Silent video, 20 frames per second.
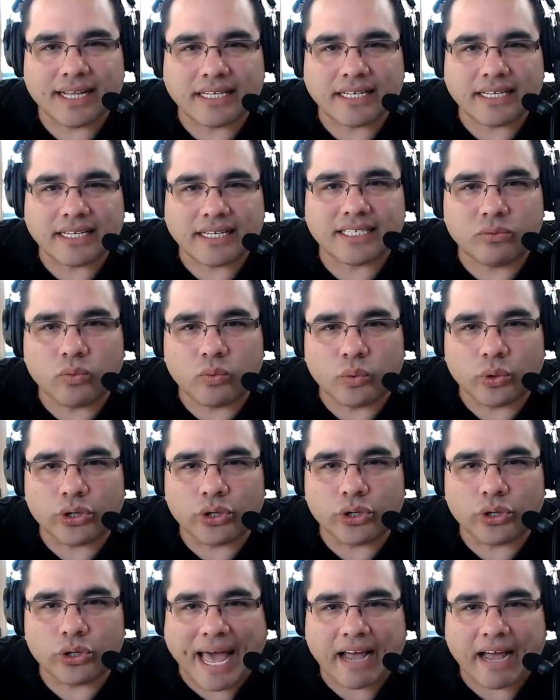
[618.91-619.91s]
That's a
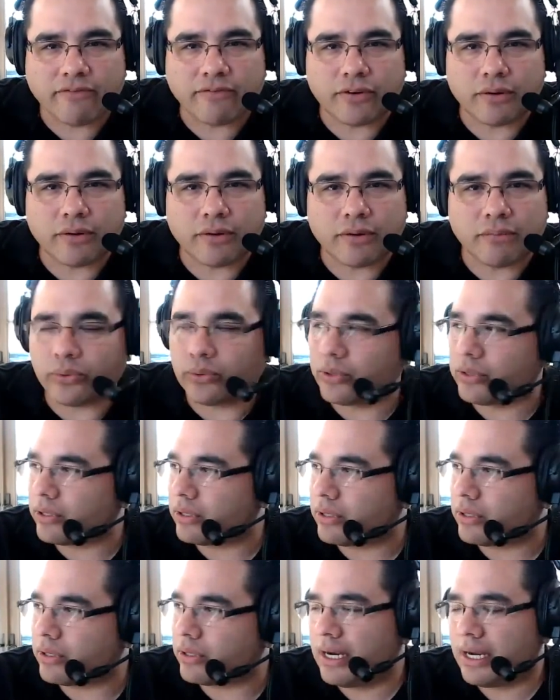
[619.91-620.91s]
word back from
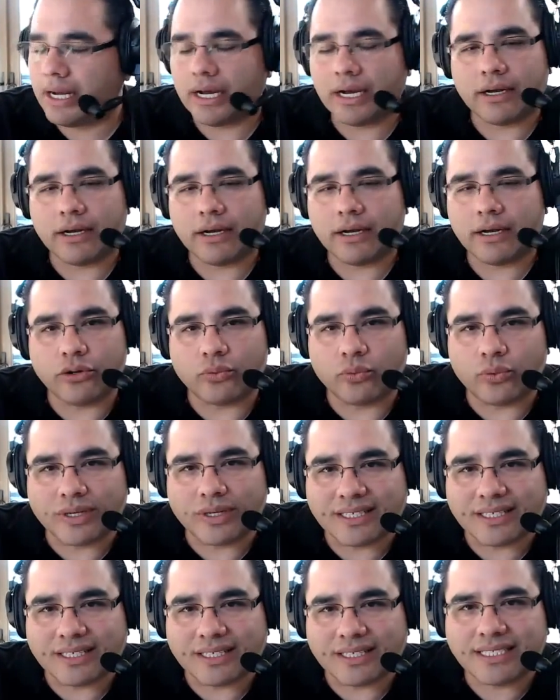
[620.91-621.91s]
your
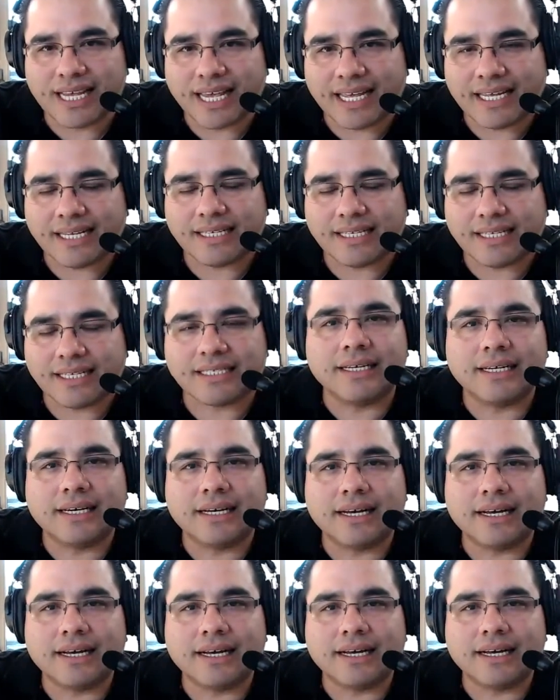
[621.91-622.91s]
real estate
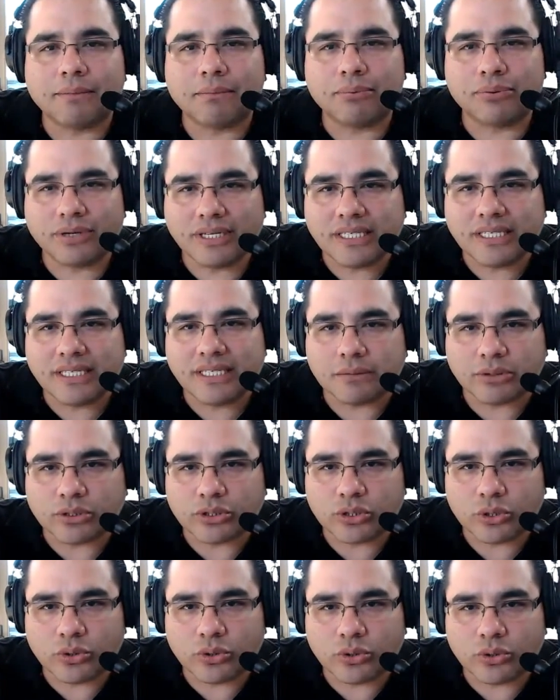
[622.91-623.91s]

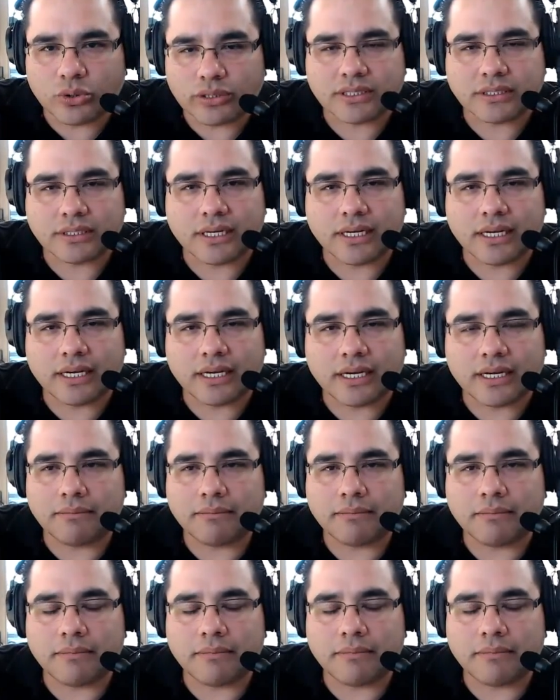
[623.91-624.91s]
principles course,
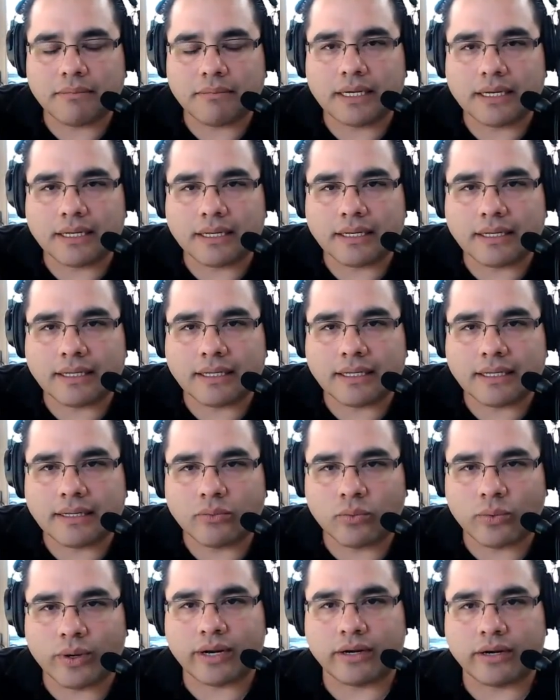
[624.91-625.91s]

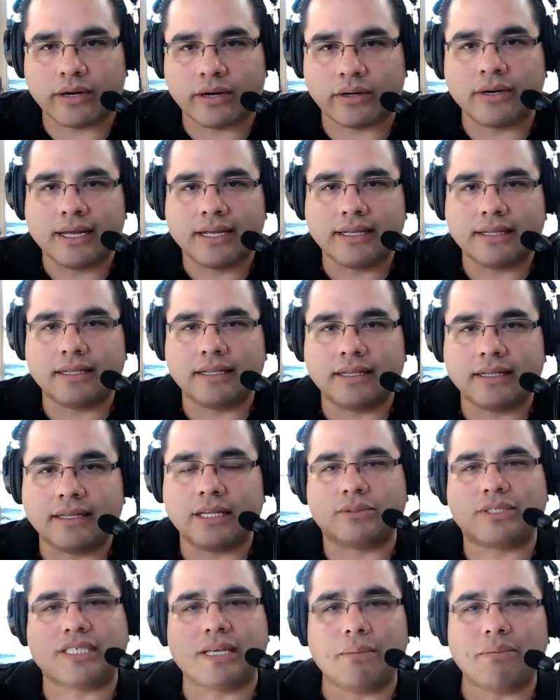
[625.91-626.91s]
where
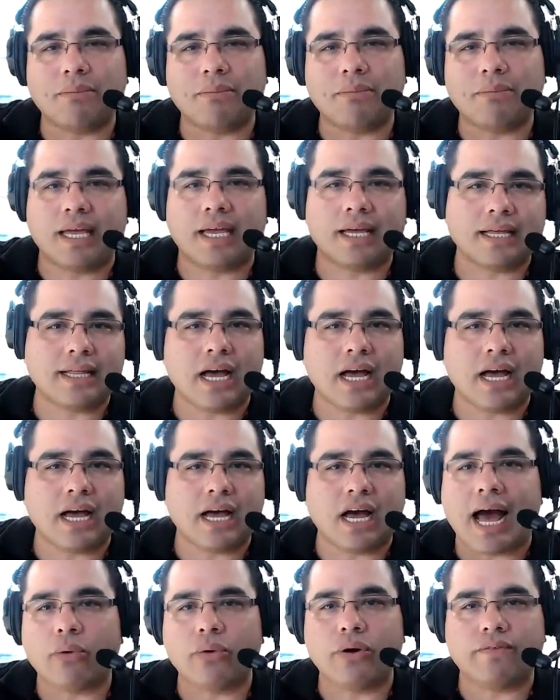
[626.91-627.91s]
something
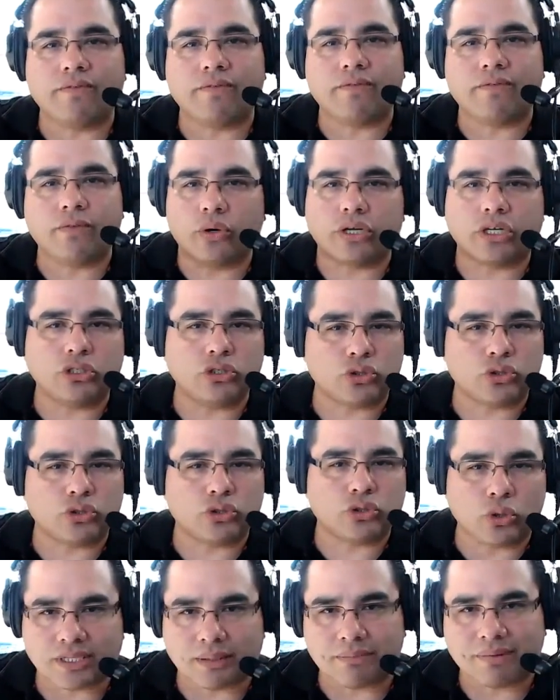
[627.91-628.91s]
out of your
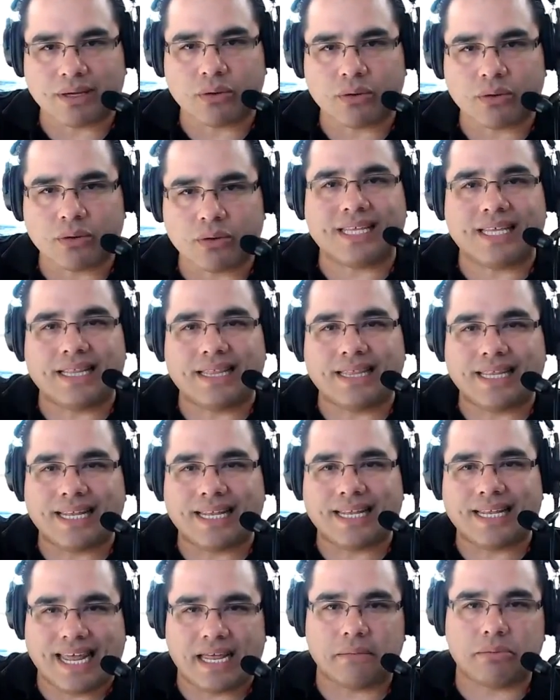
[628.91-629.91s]
control, something within the
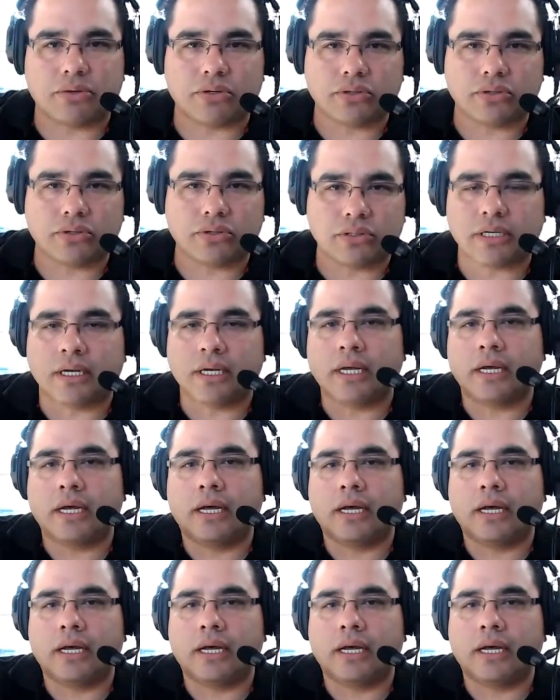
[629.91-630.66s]
neighborhood